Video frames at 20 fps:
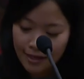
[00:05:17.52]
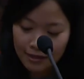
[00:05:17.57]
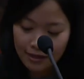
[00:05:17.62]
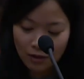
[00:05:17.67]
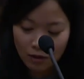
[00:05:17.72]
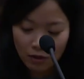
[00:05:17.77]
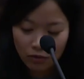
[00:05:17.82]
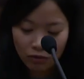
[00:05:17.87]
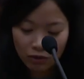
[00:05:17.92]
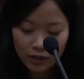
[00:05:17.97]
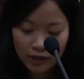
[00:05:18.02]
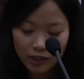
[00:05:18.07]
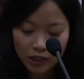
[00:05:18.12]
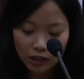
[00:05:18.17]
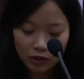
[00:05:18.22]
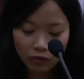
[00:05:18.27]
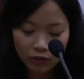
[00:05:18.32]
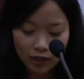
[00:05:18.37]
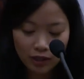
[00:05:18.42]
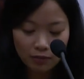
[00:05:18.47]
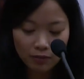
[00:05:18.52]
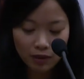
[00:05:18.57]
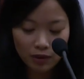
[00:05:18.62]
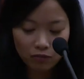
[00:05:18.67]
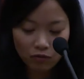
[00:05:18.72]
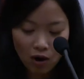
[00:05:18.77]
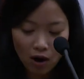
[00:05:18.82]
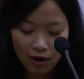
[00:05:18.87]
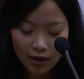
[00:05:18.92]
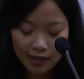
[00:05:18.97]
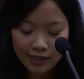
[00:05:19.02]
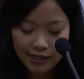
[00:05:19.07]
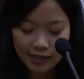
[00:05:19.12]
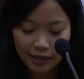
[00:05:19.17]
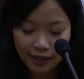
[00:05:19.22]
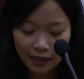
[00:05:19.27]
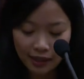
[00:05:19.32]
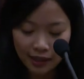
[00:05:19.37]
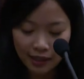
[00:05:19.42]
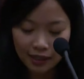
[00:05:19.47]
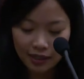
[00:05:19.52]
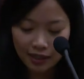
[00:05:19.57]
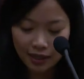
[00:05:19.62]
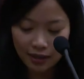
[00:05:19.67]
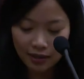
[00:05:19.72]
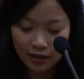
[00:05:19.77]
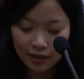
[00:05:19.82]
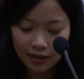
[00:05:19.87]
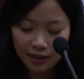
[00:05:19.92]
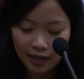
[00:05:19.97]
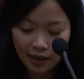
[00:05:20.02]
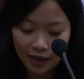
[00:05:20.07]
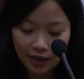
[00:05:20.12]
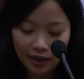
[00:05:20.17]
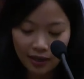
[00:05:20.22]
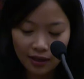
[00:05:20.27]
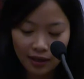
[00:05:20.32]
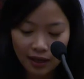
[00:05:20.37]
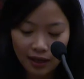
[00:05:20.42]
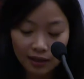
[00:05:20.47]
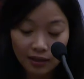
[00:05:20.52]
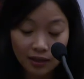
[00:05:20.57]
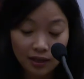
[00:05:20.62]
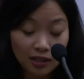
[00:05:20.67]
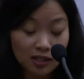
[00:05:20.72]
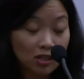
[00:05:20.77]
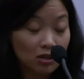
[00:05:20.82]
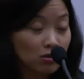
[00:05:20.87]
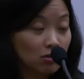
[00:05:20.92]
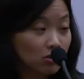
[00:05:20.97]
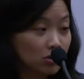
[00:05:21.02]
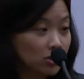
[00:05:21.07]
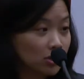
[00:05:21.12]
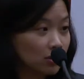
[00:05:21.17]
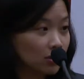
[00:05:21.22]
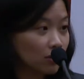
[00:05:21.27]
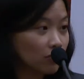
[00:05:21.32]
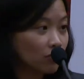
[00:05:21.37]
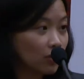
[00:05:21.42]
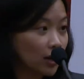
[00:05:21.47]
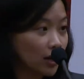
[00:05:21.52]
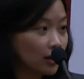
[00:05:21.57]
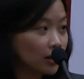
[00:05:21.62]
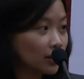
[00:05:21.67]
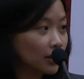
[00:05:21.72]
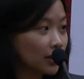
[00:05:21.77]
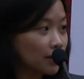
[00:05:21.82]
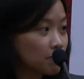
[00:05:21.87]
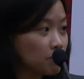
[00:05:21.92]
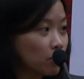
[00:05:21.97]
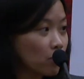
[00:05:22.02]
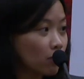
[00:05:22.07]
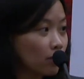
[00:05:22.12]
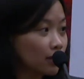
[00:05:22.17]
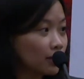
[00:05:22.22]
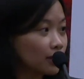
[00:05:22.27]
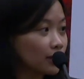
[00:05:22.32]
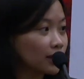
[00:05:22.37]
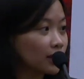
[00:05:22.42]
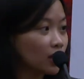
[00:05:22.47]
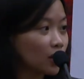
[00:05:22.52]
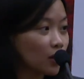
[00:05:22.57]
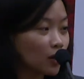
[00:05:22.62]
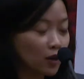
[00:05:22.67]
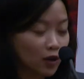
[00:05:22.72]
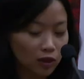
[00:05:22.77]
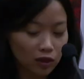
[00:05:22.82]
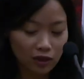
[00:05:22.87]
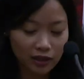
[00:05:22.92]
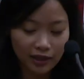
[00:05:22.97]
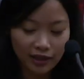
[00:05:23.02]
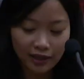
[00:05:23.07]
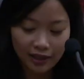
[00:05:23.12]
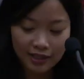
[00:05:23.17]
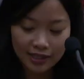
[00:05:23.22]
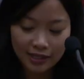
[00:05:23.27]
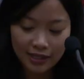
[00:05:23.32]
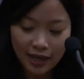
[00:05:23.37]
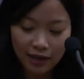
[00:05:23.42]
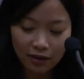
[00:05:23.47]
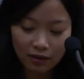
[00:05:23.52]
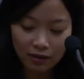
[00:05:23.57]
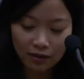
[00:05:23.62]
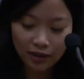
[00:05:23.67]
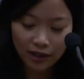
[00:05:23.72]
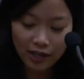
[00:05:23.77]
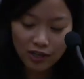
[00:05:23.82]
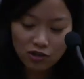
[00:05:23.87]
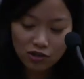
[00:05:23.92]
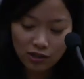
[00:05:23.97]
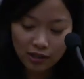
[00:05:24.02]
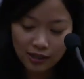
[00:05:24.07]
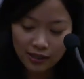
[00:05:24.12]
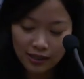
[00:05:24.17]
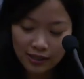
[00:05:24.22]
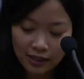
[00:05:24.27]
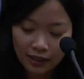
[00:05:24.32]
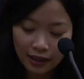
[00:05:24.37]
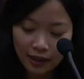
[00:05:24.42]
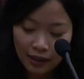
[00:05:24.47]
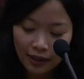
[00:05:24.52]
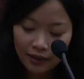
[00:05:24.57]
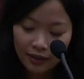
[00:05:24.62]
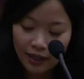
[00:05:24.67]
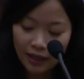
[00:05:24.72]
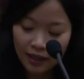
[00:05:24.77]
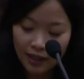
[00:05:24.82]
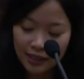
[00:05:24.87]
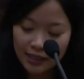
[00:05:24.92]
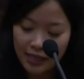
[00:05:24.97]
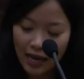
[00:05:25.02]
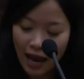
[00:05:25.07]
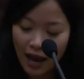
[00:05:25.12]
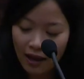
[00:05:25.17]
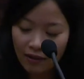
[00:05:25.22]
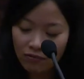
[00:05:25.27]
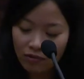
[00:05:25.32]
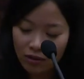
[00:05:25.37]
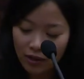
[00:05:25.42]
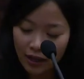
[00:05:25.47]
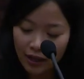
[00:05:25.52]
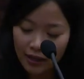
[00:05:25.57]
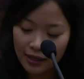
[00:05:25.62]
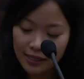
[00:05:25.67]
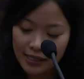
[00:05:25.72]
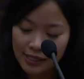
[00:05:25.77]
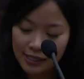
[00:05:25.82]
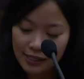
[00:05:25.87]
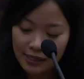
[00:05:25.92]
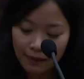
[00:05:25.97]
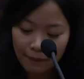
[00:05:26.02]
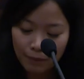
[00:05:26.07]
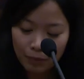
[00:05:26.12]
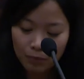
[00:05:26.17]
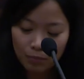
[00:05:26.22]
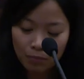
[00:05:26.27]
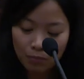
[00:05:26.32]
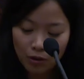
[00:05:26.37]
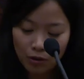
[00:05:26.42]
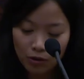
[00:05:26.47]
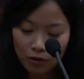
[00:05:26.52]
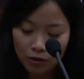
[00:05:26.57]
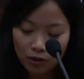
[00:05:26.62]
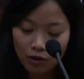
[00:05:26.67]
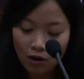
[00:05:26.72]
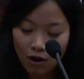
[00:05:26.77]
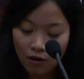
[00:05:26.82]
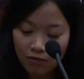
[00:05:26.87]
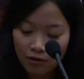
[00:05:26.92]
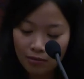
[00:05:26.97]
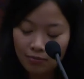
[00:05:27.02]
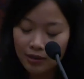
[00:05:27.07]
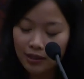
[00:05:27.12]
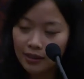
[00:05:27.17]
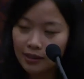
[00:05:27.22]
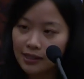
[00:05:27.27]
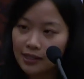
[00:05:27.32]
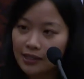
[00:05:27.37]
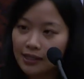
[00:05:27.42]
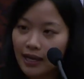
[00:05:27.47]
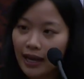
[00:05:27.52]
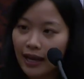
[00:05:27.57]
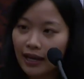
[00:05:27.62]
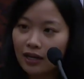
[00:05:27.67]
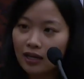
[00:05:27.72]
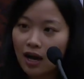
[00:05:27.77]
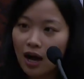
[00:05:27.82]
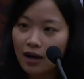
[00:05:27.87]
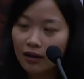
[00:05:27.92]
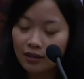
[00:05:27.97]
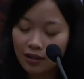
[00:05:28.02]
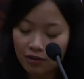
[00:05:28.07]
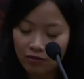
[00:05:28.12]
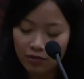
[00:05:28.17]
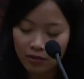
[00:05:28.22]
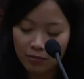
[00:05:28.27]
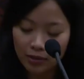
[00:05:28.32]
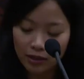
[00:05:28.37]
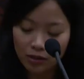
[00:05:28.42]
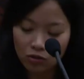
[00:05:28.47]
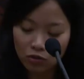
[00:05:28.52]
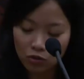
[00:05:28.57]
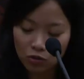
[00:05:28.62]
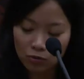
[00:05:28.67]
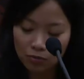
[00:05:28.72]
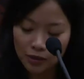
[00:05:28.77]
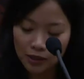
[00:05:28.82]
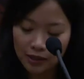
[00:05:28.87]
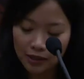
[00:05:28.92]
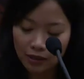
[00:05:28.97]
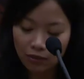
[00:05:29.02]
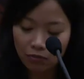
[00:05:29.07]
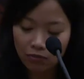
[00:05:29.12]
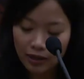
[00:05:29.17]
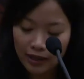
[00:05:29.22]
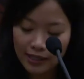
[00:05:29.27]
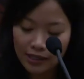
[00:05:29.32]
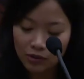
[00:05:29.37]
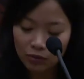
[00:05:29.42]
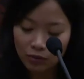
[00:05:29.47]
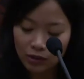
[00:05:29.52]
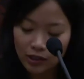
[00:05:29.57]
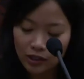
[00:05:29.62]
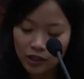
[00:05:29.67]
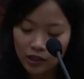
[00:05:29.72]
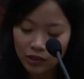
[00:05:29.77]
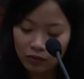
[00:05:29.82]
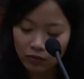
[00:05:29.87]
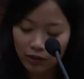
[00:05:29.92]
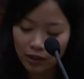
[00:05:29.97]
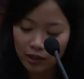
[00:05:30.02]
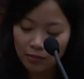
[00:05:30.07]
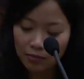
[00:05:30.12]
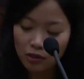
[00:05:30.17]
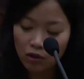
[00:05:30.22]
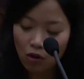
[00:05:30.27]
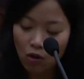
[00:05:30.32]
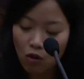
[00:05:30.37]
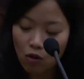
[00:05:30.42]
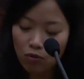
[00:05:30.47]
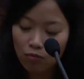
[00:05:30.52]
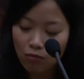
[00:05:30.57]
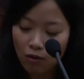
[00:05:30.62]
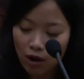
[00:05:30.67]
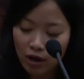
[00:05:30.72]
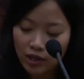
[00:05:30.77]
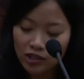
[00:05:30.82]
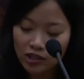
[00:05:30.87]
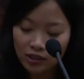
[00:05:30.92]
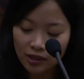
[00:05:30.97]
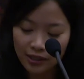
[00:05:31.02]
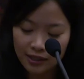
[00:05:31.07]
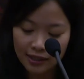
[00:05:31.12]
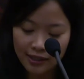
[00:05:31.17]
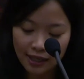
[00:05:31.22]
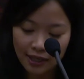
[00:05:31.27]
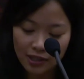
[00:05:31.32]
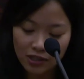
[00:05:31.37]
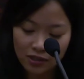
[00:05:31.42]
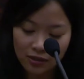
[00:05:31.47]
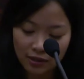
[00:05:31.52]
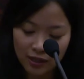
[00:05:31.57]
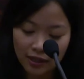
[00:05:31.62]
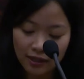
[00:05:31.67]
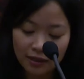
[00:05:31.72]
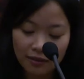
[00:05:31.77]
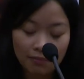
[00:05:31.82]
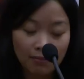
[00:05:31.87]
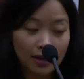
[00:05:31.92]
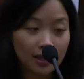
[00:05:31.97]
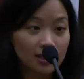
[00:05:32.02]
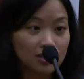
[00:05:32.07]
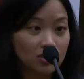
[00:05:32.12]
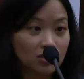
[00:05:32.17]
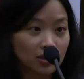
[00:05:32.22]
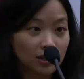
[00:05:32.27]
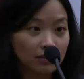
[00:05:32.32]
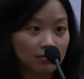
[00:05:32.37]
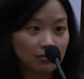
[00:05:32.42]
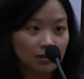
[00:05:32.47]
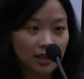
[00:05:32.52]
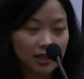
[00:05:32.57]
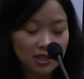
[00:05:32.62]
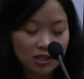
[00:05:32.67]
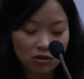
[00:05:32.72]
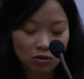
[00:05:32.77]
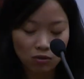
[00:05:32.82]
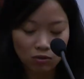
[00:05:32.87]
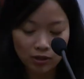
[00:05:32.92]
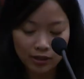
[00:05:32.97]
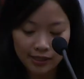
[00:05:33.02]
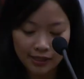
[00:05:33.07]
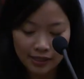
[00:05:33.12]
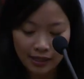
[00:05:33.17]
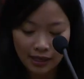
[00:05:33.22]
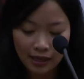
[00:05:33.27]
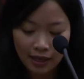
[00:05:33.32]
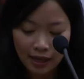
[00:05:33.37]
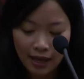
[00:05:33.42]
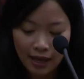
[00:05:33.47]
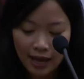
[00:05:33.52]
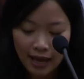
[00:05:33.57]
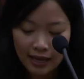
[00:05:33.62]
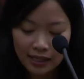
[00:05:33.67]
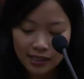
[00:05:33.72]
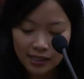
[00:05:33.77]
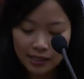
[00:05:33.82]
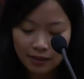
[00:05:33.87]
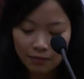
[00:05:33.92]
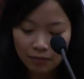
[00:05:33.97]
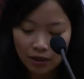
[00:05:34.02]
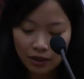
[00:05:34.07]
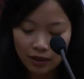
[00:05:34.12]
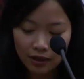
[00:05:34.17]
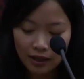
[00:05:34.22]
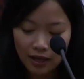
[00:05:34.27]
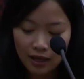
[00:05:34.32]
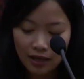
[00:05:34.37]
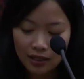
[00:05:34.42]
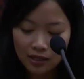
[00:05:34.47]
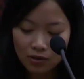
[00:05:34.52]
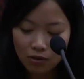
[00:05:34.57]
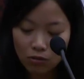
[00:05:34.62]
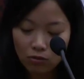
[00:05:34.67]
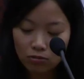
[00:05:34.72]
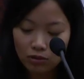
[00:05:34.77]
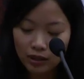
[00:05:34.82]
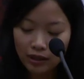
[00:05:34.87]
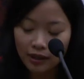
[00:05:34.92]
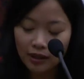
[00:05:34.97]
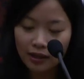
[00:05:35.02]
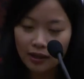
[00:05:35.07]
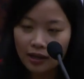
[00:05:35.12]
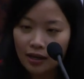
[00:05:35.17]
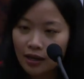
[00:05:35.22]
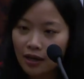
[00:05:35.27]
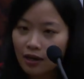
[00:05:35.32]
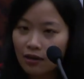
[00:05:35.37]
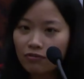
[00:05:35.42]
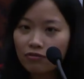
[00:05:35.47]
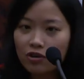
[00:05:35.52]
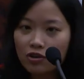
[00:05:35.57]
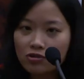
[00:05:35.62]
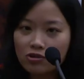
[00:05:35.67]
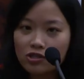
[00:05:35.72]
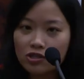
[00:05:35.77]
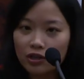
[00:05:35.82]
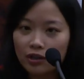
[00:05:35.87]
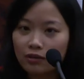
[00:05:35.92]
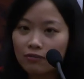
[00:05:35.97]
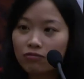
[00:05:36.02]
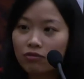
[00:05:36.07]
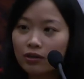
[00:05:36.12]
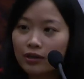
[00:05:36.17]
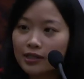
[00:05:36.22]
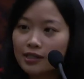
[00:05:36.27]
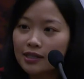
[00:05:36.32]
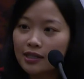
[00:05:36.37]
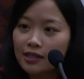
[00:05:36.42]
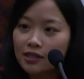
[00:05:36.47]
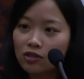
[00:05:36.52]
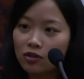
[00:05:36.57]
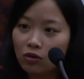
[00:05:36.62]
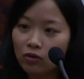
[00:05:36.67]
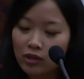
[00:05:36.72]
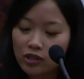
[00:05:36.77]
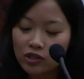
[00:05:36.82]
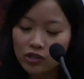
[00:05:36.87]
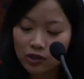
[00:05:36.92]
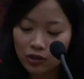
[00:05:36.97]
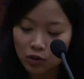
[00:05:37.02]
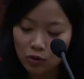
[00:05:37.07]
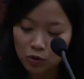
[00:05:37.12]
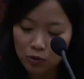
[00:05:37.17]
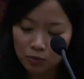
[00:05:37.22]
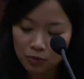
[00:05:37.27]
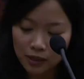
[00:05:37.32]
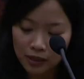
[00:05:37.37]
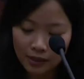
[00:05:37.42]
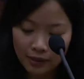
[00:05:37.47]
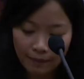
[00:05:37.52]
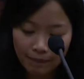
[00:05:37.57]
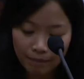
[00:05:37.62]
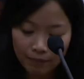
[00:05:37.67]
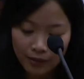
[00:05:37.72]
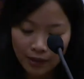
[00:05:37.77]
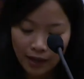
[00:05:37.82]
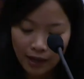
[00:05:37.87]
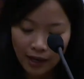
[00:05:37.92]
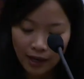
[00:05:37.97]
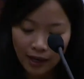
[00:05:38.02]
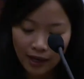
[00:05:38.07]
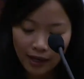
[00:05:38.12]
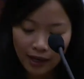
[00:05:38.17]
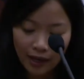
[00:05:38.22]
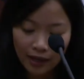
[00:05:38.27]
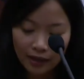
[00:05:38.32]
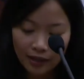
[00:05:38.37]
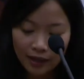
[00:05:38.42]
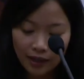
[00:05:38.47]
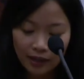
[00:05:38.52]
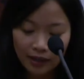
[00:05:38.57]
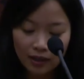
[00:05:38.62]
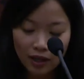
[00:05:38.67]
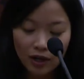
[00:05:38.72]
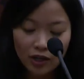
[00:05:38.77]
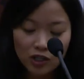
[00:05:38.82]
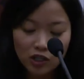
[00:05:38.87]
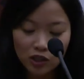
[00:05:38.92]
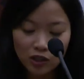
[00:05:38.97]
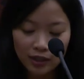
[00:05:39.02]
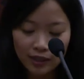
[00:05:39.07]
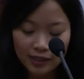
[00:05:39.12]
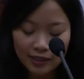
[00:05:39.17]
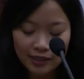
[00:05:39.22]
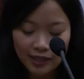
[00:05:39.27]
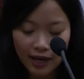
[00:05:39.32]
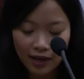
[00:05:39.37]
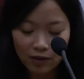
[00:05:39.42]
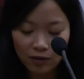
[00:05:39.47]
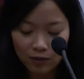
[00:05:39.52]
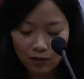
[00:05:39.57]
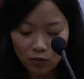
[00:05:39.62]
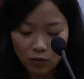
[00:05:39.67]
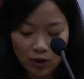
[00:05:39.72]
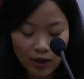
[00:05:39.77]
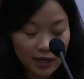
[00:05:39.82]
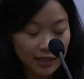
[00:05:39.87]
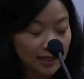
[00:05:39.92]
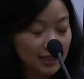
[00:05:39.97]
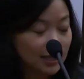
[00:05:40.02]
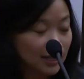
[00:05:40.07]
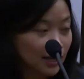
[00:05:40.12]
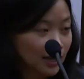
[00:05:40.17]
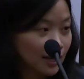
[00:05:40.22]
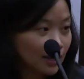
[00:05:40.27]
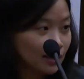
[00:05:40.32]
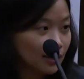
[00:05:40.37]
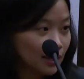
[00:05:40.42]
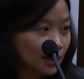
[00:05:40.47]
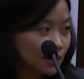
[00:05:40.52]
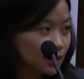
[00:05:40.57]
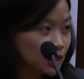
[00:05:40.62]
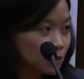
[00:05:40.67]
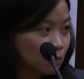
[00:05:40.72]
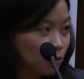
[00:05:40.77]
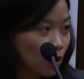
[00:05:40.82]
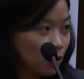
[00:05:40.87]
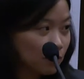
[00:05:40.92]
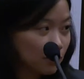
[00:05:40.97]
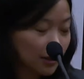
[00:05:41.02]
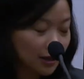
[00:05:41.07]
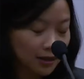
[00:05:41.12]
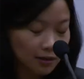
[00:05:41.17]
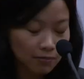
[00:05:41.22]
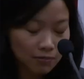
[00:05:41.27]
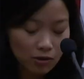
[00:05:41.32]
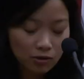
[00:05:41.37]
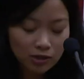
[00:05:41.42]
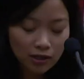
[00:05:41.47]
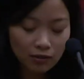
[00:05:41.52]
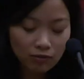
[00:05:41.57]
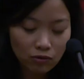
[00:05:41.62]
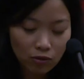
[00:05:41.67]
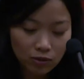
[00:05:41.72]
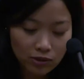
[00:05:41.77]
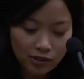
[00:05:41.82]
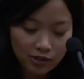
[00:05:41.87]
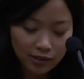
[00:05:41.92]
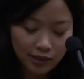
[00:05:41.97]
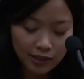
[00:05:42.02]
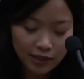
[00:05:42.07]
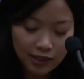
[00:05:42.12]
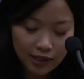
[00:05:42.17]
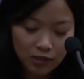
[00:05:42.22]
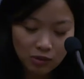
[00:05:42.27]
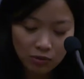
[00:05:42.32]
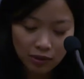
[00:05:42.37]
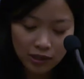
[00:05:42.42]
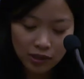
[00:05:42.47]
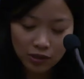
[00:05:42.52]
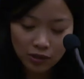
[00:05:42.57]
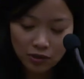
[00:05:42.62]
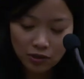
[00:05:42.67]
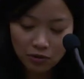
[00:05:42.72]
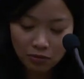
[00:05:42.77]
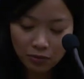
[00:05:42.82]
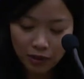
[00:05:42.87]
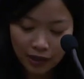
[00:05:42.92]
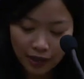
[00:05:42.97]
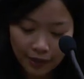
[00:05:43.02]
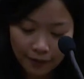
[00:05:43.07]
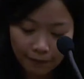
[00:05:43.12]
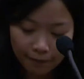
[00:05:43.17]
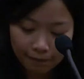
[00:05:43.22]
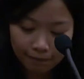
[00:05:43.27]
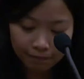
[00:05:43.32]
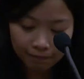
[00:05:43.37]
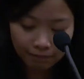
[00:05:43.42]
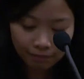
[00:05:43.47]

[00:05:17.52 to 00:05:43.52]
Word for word: So, if religious freedom advocacy is undertaken at the exclusion of other important earthly and secular interests, then its advocates both governments and non government groups risk religious freedom's own marginalization in the mainstream discourse as something that is only of concern, for instance, to Christian groups. And in the largely secular West, that's probably the most unfortunate situation to be in.